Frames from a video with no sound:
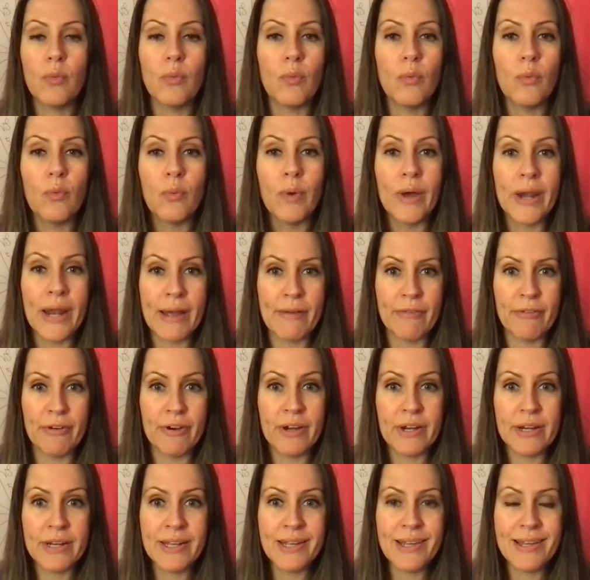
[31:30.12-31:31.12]
whatever
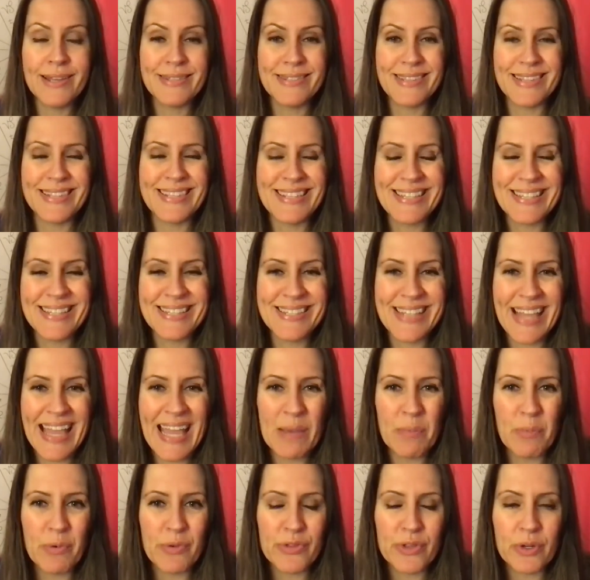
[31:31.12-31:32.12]
it is, it's the
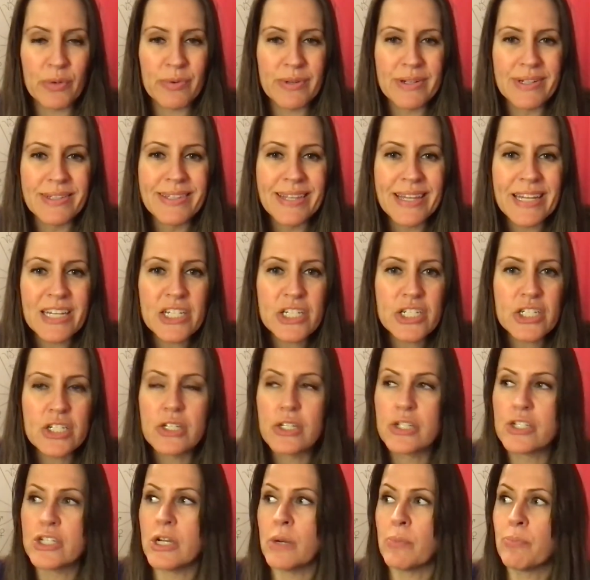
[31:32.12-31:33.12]
same with the
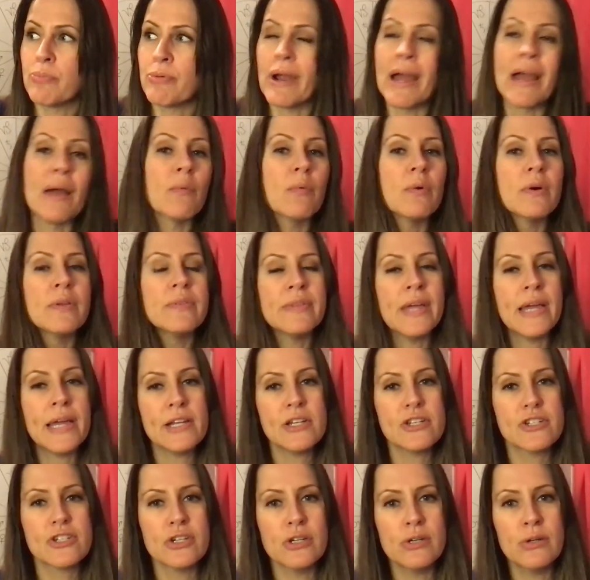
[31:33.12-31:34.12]
relationship, right? When they
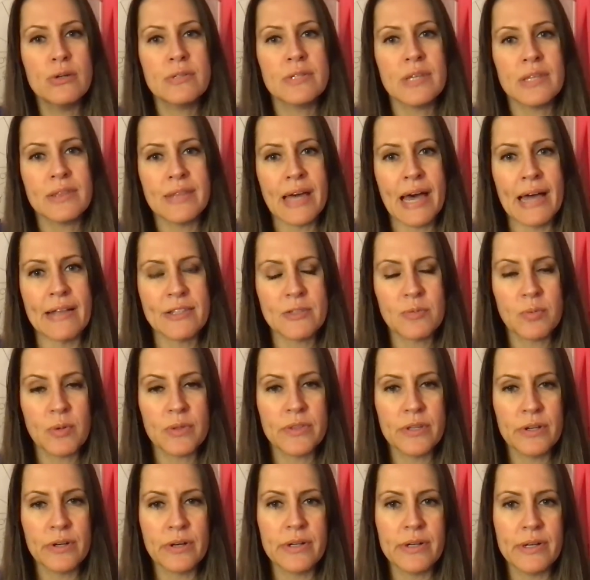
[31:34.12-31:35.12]
choose that that's what
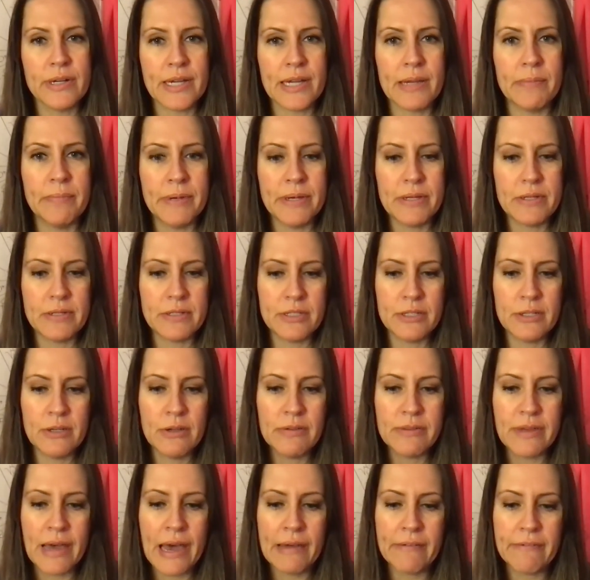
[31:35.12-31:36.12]
they're going to commit to,
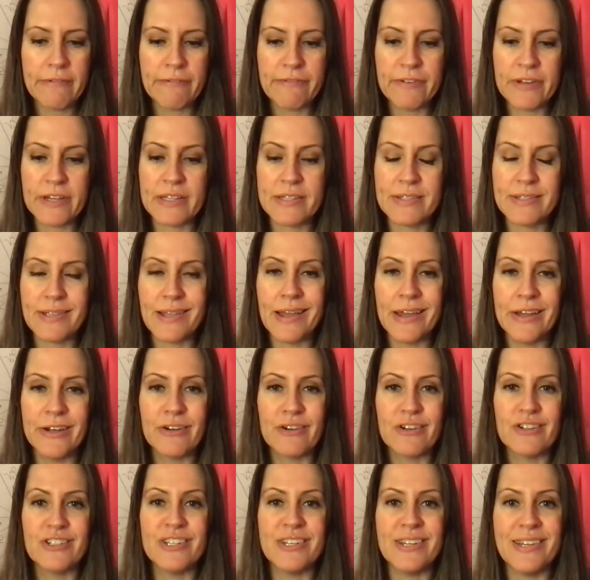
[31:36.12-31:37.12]
that fixed
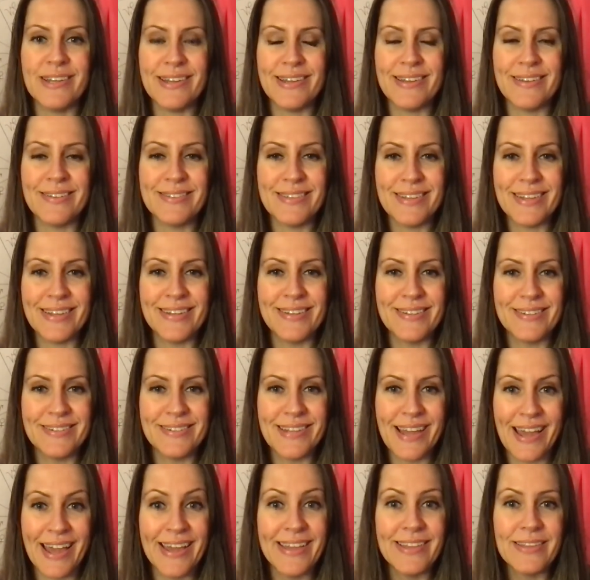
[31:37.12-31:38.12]
energy is
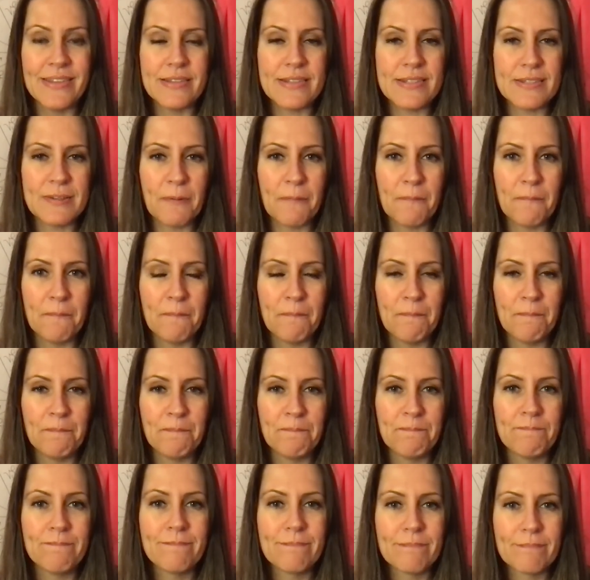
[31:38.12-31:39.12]
intense,
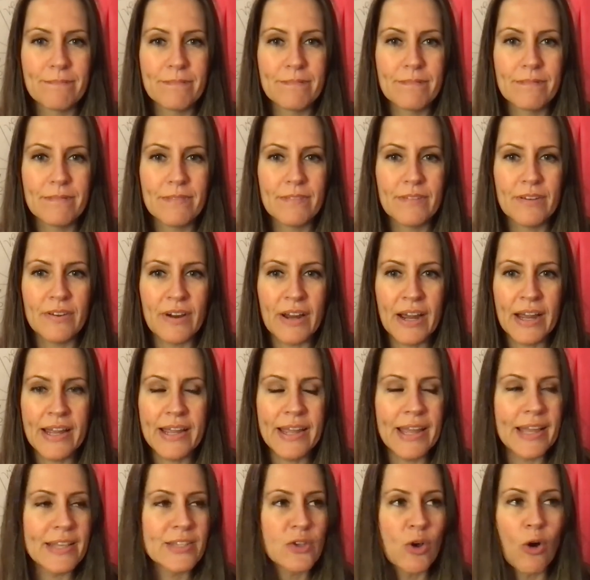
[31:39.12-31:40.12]
right?
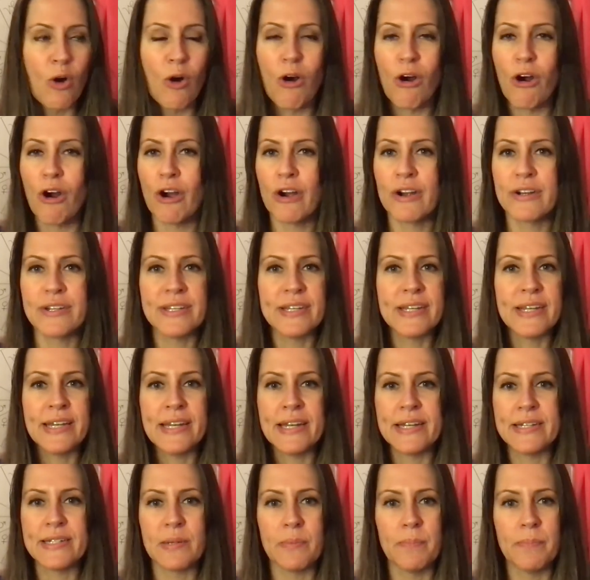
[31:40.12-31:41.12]
It's hard to get
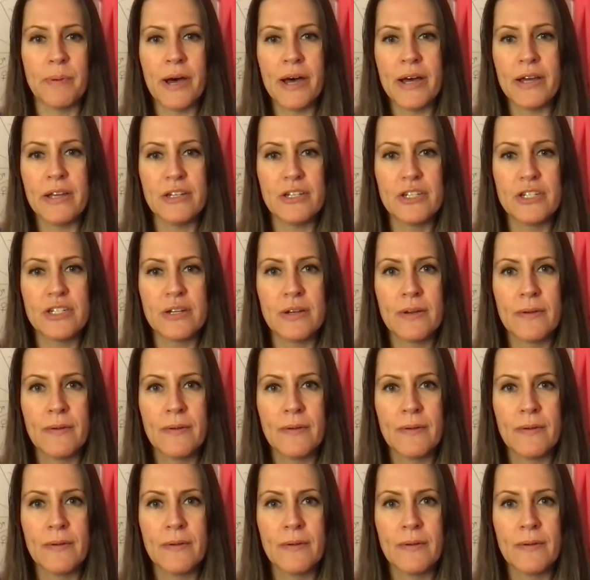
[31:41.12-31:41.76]
it to budge.